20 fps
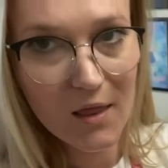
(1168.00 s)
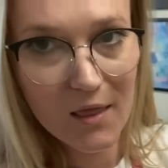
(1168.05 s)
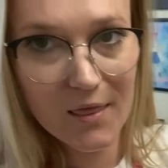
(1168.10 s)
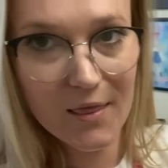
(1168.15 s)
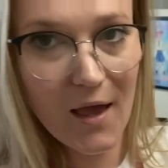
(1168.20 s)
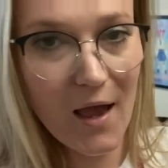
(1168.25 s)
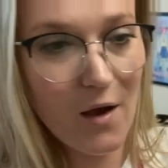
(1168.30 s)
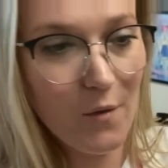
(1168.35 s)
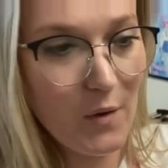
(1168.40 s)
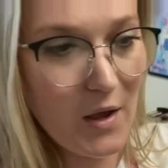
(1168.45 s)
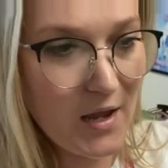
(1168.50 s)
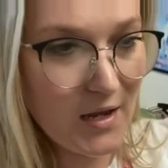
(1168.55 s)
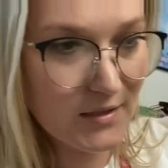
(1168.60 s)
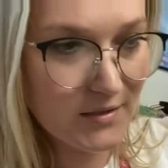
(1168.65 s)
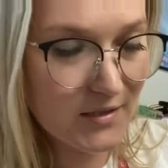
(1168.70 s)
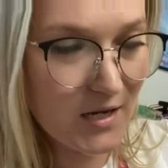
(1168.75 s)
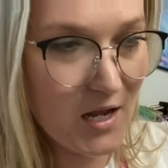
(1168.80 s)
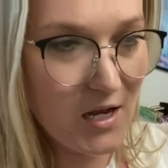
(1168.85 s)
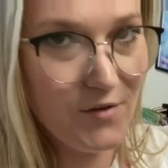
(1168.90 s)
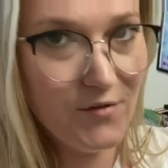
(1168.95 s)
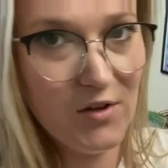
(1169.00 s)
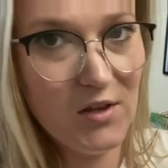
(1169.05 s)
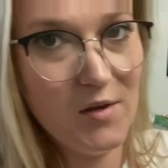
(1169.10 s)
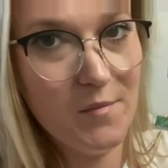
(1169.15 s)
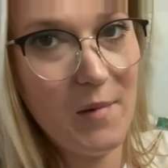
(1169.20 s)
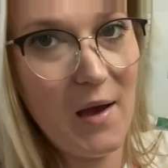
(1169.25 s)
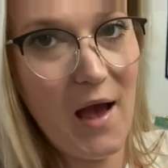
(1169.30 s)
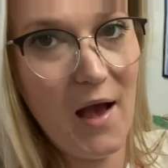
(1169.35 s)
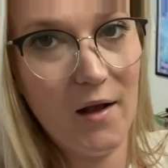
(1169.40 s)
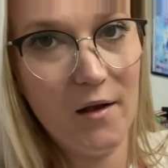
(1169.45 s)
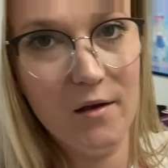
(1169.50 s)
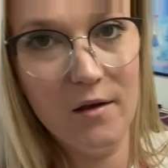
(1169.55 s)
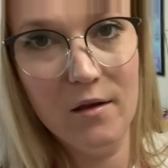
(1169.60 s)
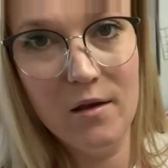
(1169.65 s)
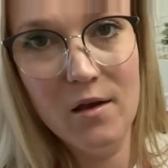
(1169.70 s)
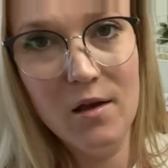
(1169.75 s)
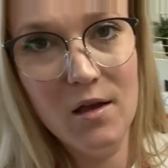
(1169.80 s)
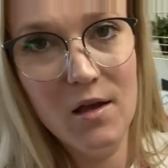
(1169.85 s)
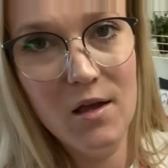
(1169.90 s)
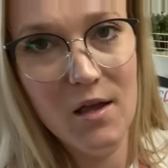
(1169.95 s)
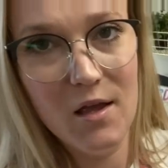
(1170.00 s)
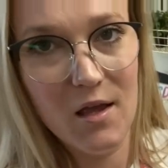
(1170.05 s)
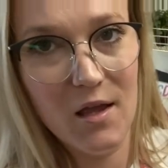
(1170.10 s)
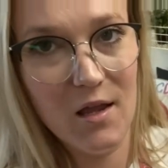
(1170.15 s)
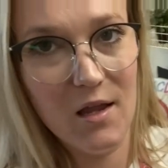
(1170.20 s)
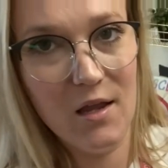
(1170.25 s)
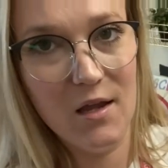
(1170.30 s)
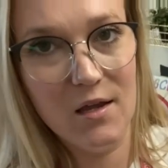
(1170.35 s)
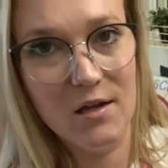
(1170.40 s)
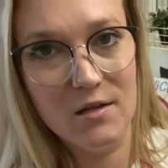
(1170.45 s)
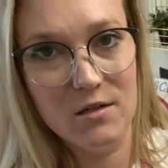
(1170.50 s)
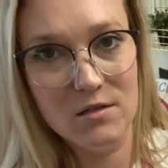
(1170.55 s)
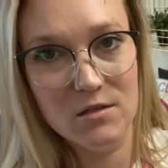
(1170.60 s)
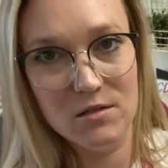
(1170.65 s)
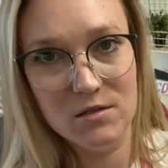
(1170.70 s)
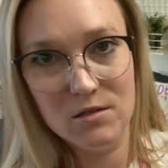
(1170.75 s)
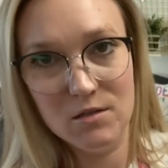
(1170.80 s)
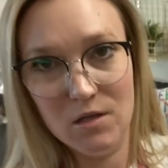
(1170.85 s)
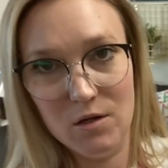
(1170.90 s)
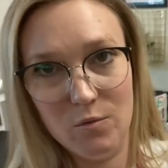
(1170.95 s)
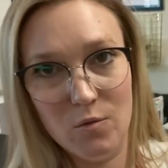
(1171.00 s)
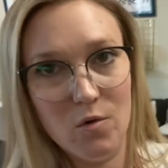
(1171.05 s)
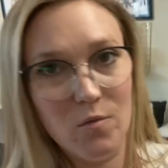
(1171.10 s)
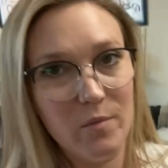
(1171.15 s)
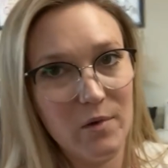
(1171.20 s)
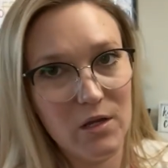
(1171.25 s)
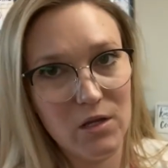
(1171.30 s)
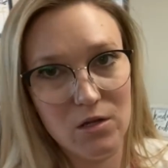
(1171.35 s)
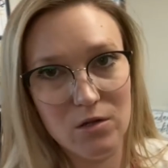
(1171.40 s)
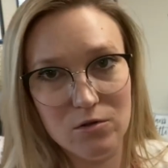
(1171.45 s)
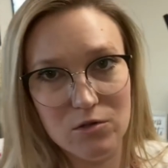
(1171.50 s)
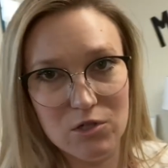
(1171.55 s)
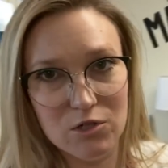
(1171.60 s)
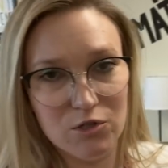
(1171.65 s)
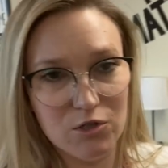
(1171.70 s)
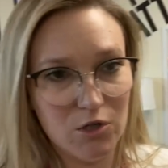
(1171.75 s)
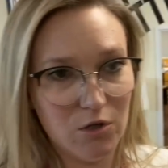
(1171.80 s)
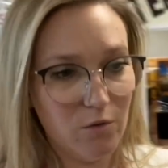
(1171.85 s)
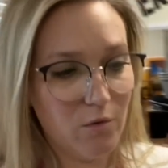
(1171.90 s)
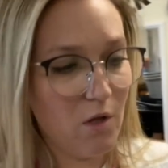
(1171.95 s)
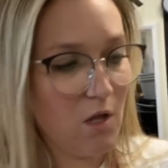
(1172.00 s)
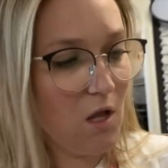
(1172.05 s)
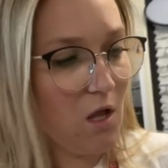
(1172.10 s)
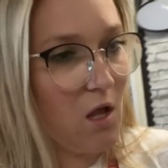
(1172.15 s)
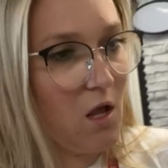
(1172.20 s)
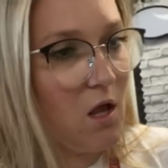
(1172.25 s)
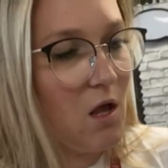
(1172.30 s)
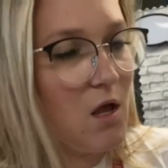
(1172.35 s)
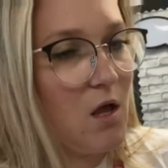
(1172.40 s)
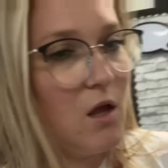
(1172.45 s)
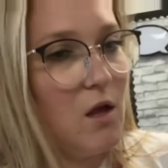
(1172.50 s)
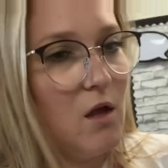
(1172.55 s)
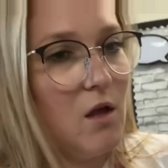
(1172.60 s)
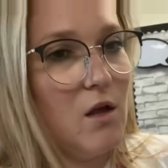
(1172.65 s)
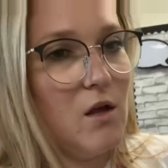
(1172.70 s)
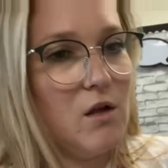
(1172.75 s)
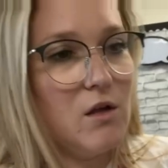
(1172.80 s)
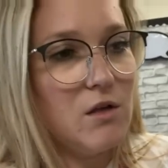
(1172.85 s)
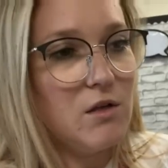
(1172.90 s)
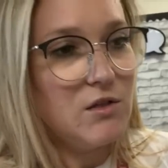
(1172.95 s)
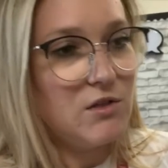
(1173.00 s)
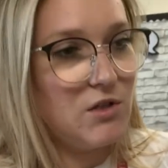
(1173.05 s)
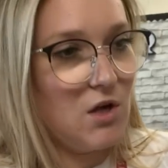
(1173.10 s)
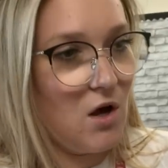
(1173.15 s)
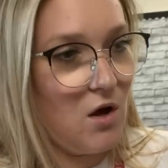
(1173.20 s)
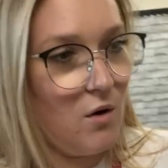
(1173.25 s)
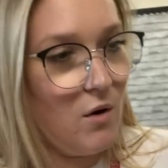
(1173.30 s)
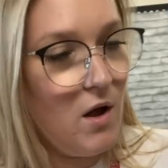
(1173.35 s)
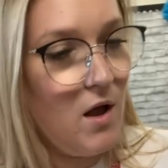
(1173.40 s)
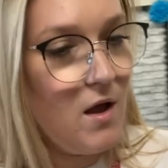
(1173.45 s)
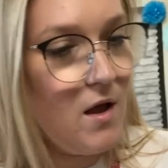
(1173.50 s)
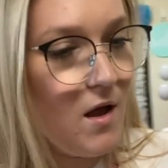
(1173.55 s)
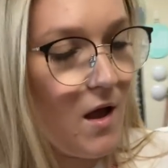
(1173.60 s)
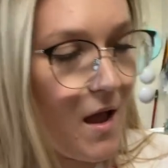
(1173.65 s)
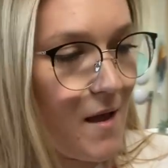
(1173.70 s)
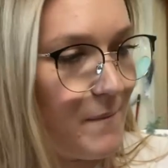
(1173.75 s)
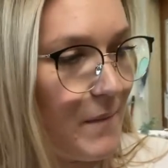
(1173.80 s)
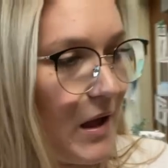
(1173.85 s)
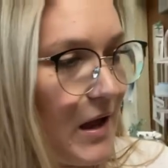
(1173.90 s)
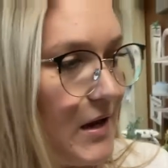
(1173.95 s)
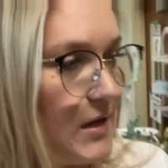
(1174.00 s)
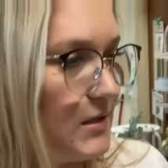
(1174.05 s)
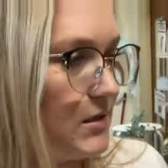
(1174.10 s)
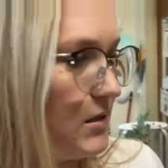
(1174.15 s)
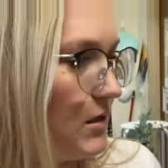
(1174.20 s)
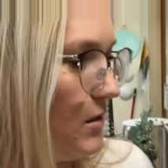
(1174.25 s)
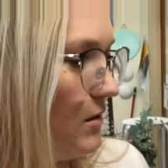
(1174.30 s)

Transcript: That way it's kind of in the back and it won't be a huge issue. So I might